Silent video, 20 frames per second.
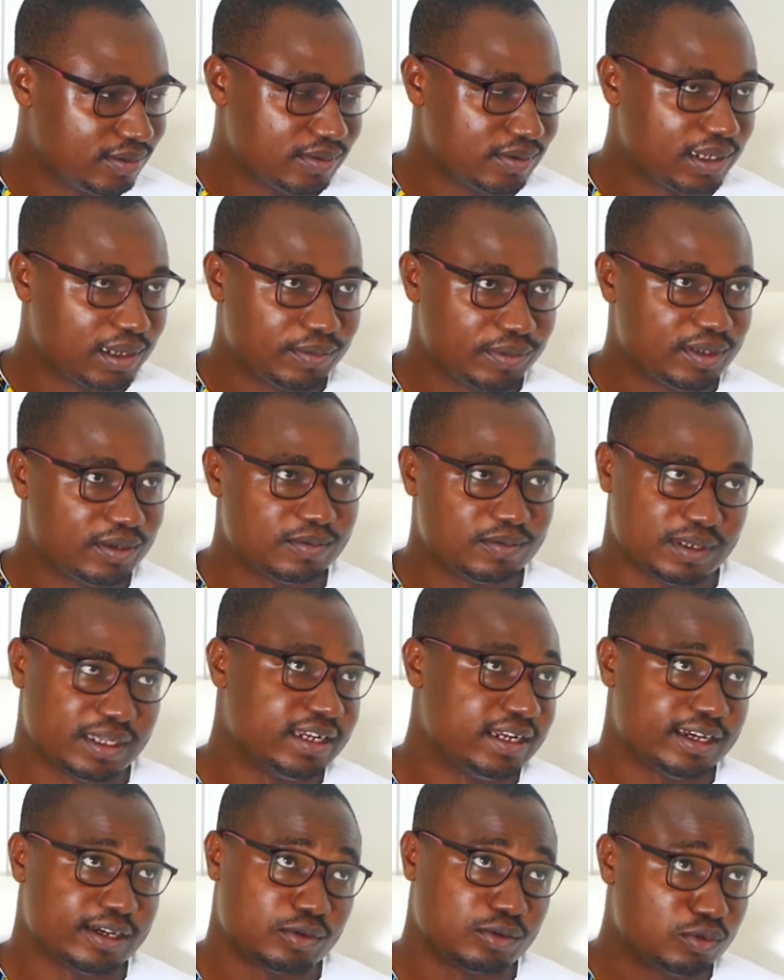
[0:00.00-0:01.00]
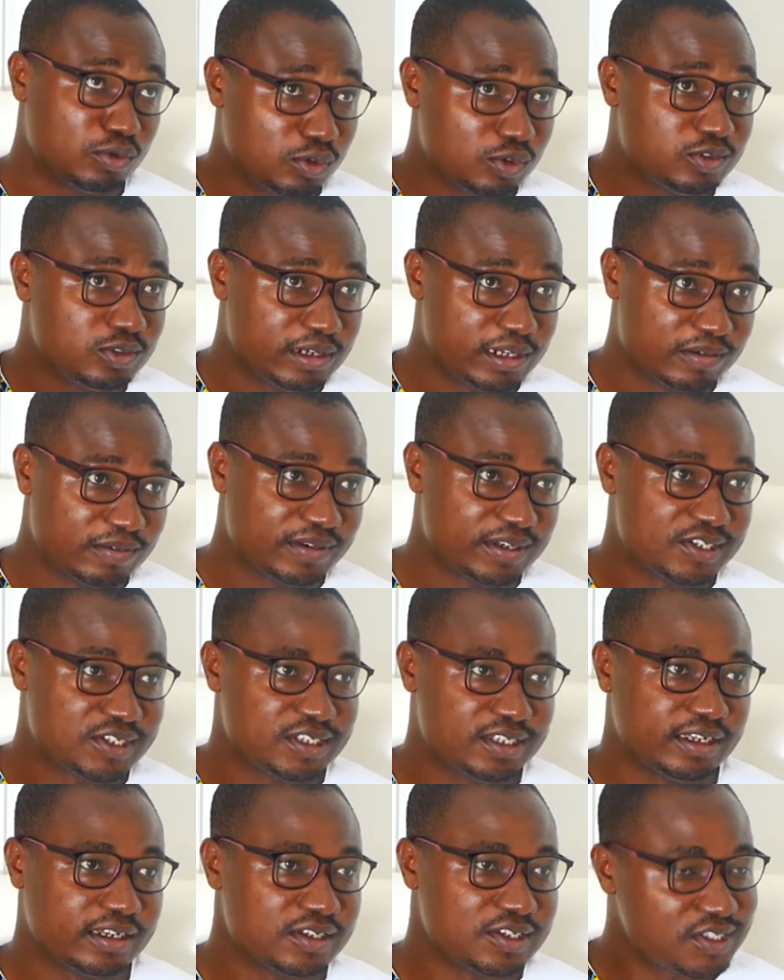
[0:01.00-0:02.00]
I mean, and I could go to the
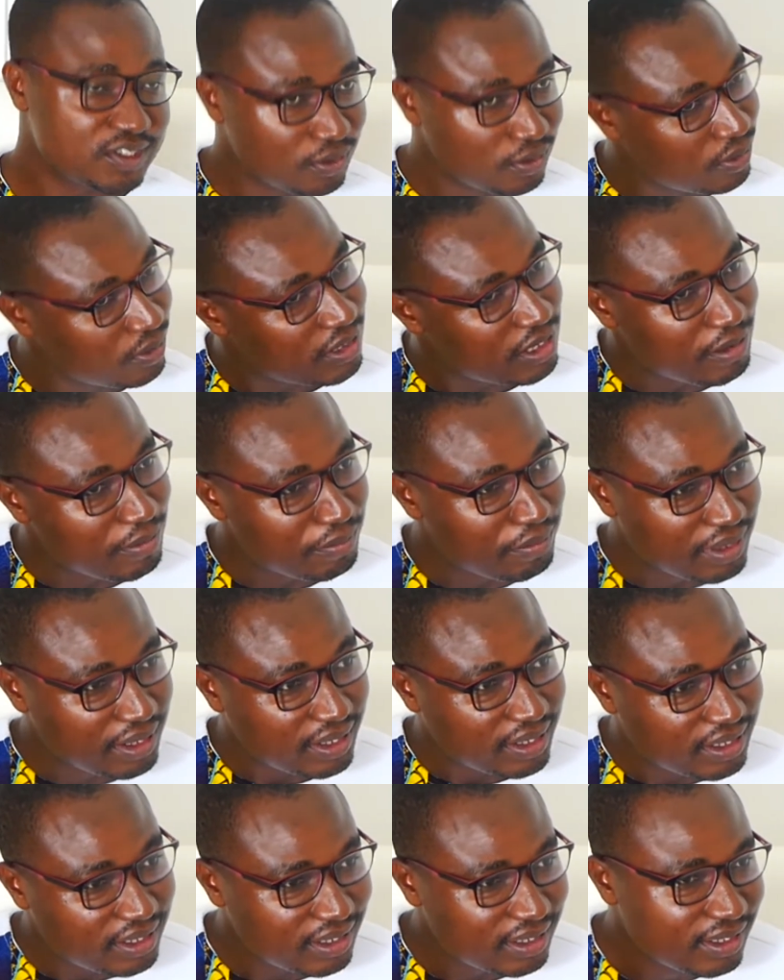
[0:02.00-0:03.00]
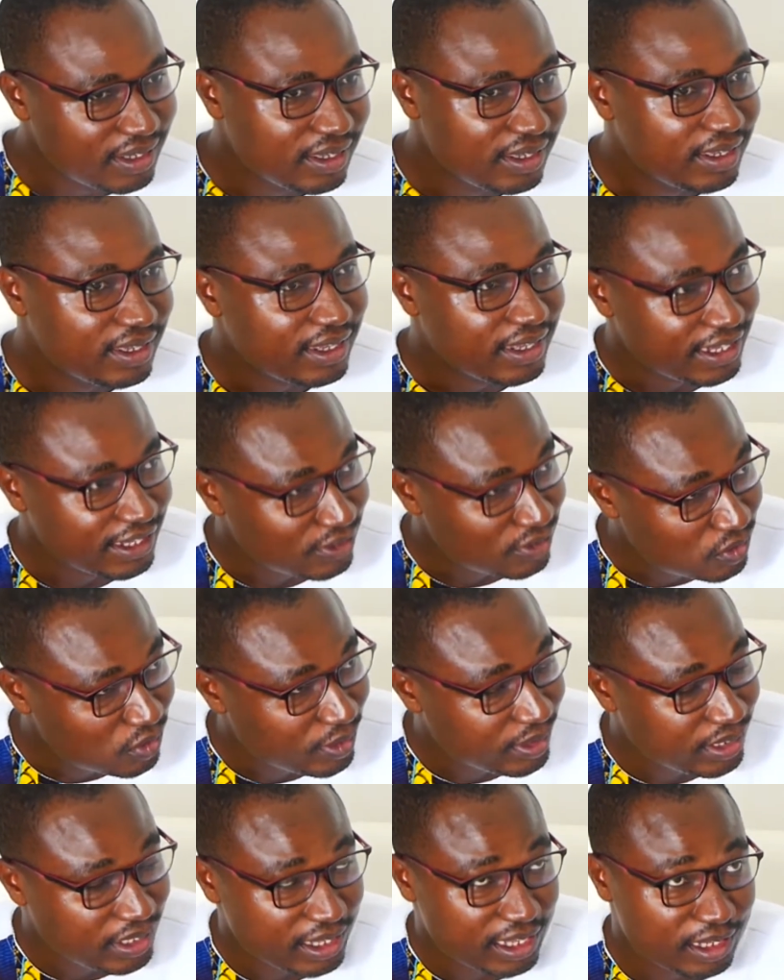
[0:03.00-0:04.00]
university and still come back and
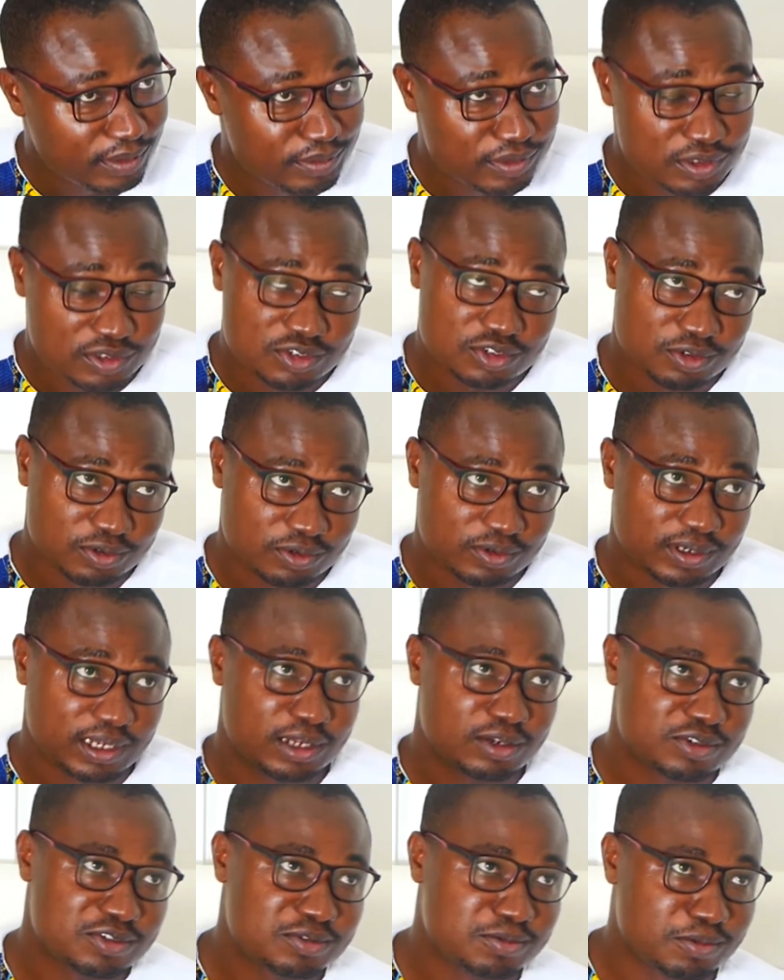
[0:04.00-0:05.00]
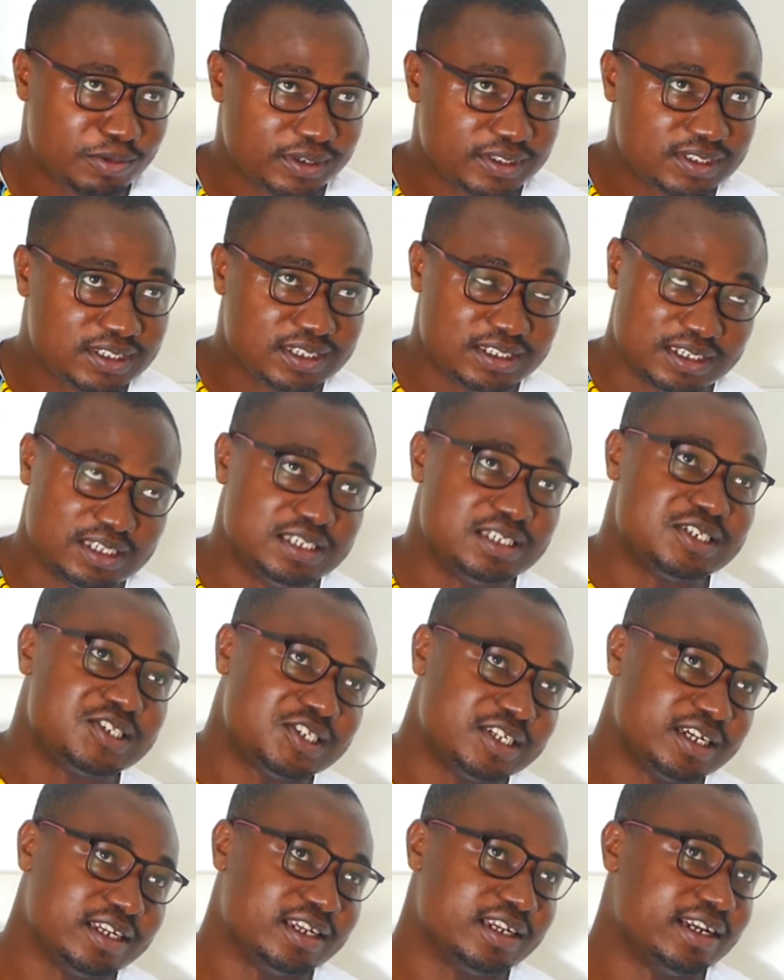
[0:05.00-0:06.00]
join the army. So that was what he
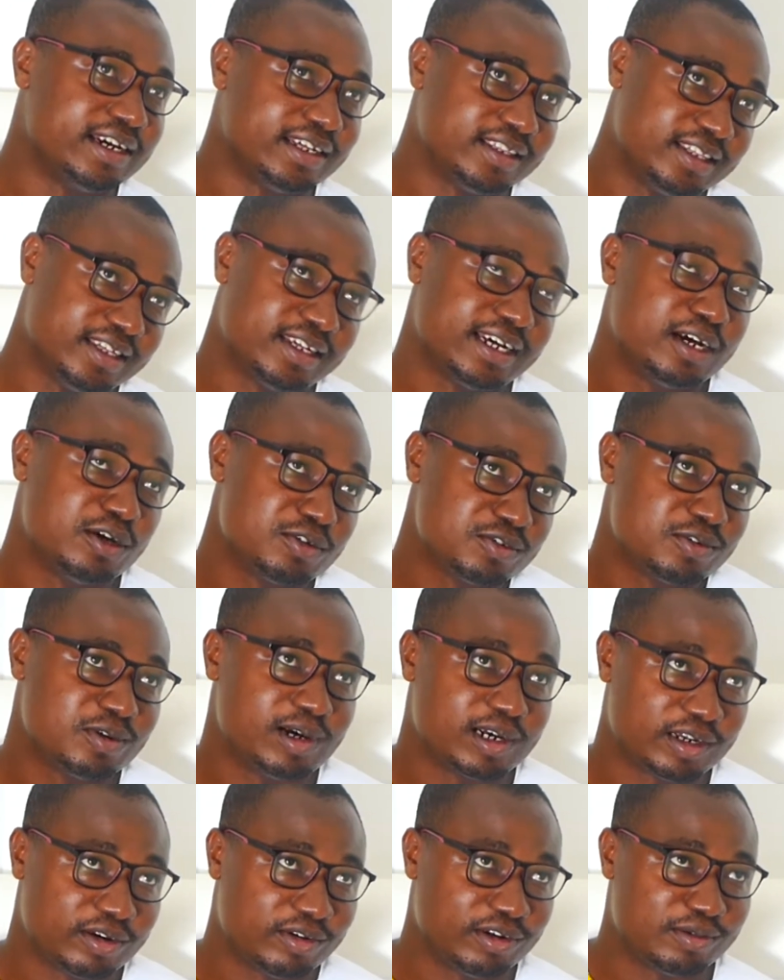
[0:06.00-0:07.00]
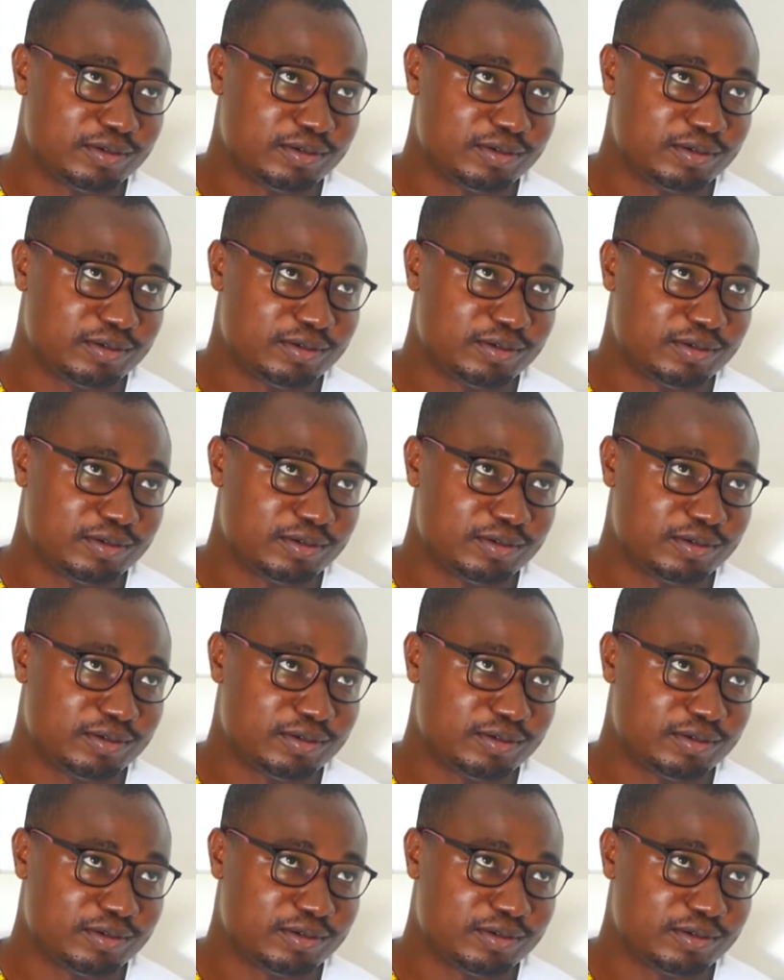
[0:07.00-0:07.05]
said, and I think I also agreed,